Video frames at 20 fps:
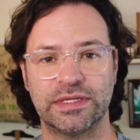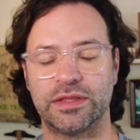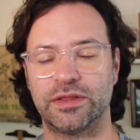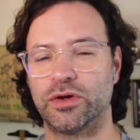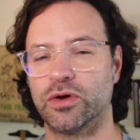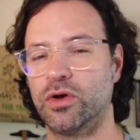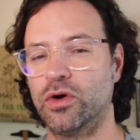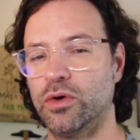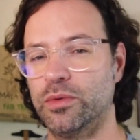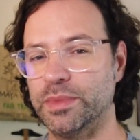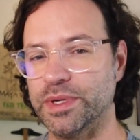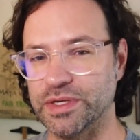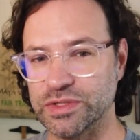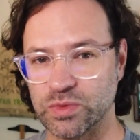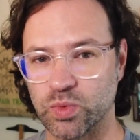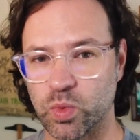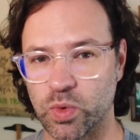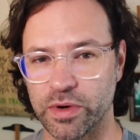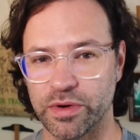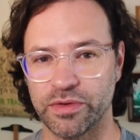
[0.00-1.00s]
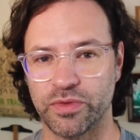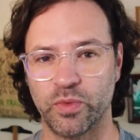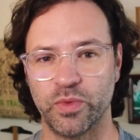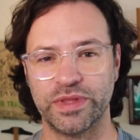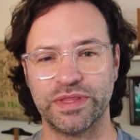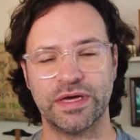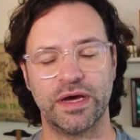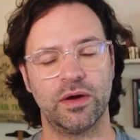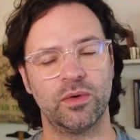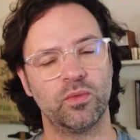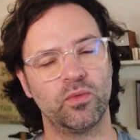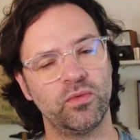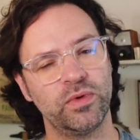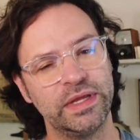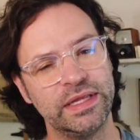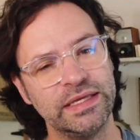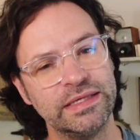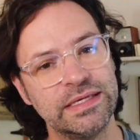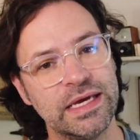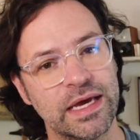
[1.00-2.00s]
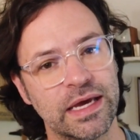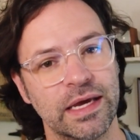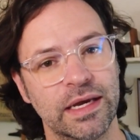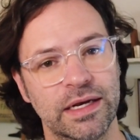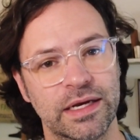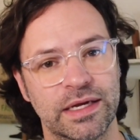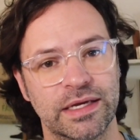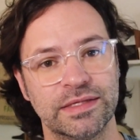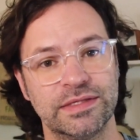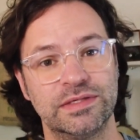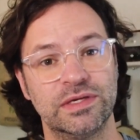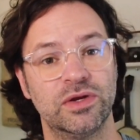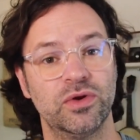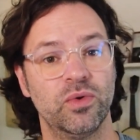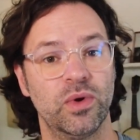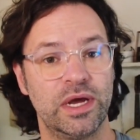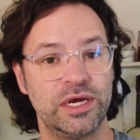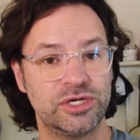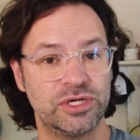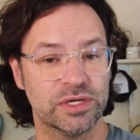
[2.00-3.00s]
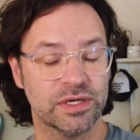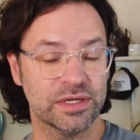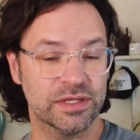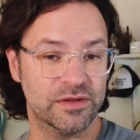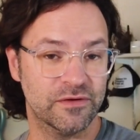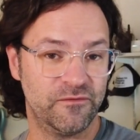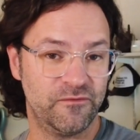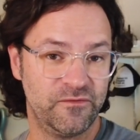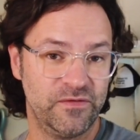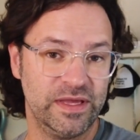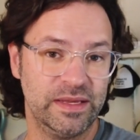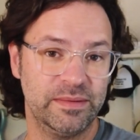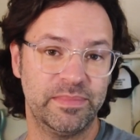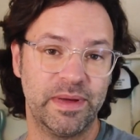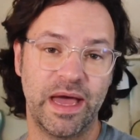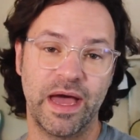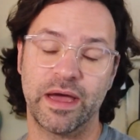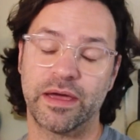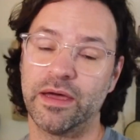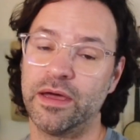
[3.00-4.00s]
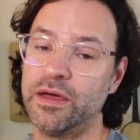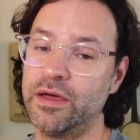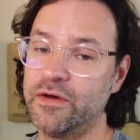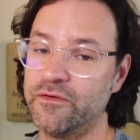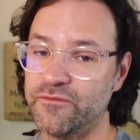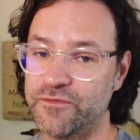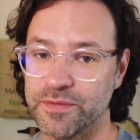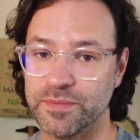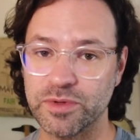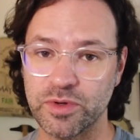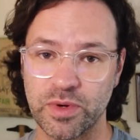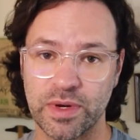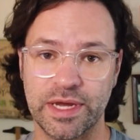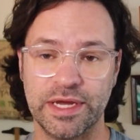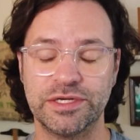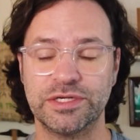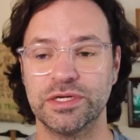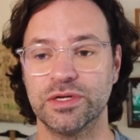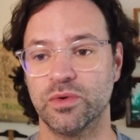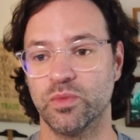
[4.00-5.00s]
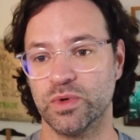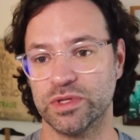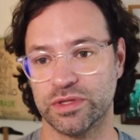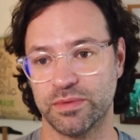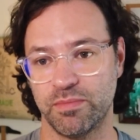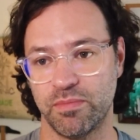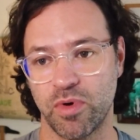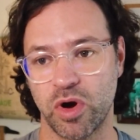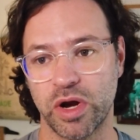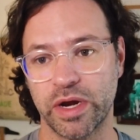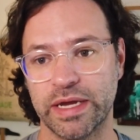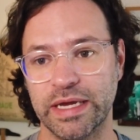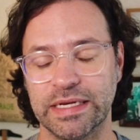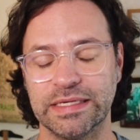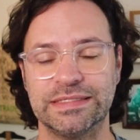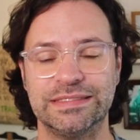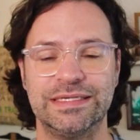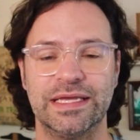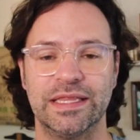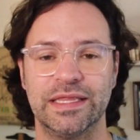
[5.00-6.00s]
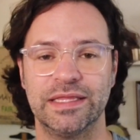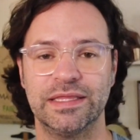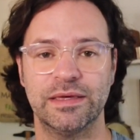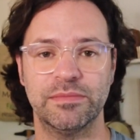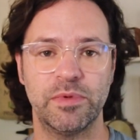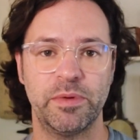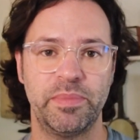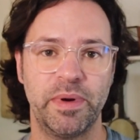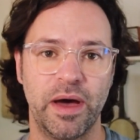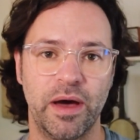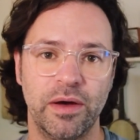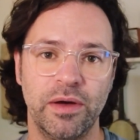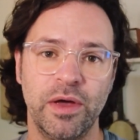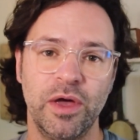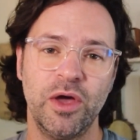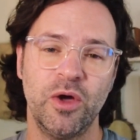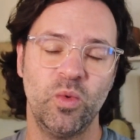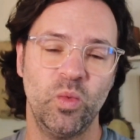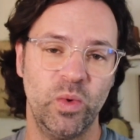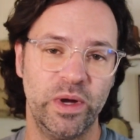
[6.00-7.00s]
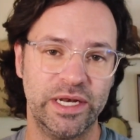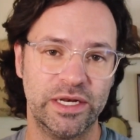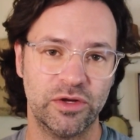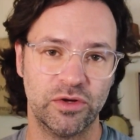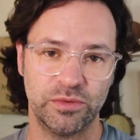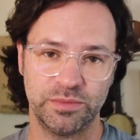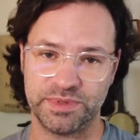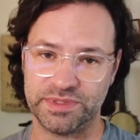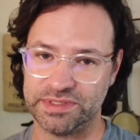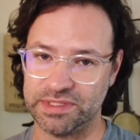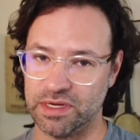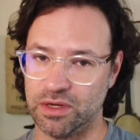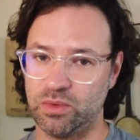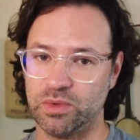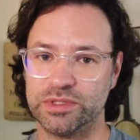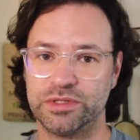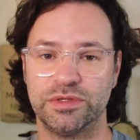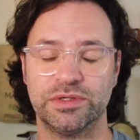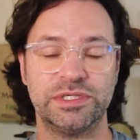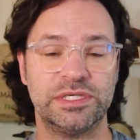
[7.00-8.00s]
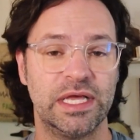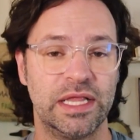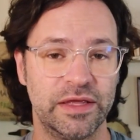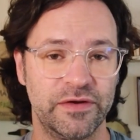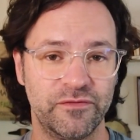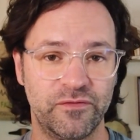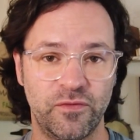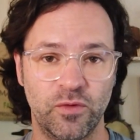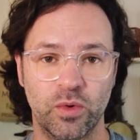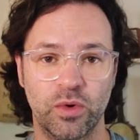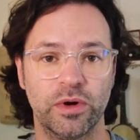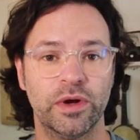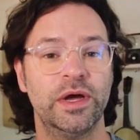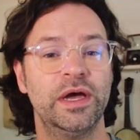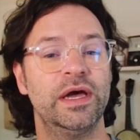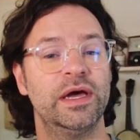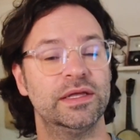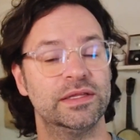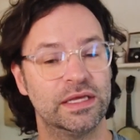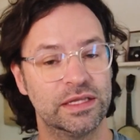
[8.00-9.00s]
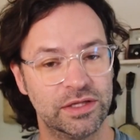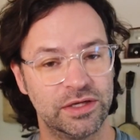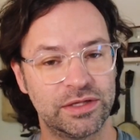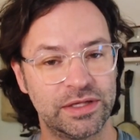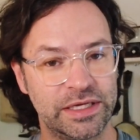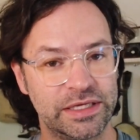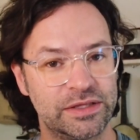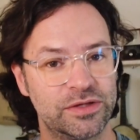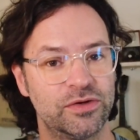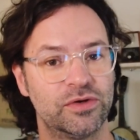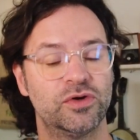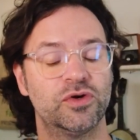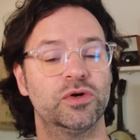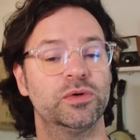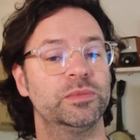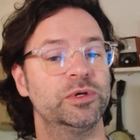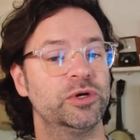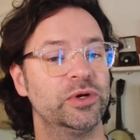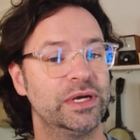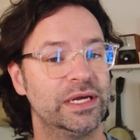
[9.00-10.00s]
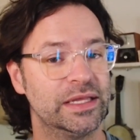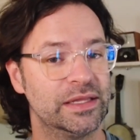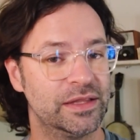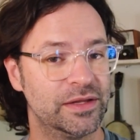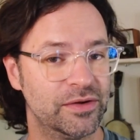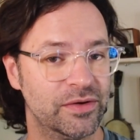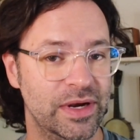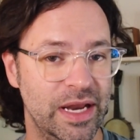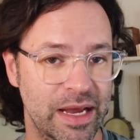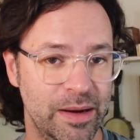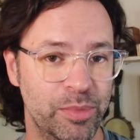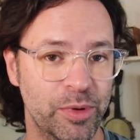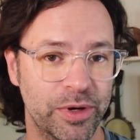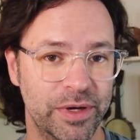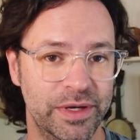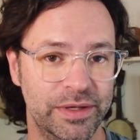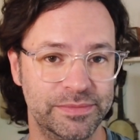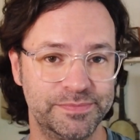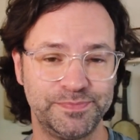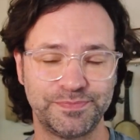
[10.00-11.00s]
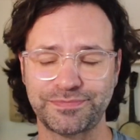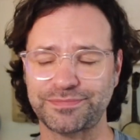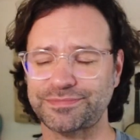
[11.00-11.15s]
that their home is worth, without really taking into consideration the feedback from their agent and what the market is telling them about when homes sell, what they're selling for, that look like their home and are in their neighborhood.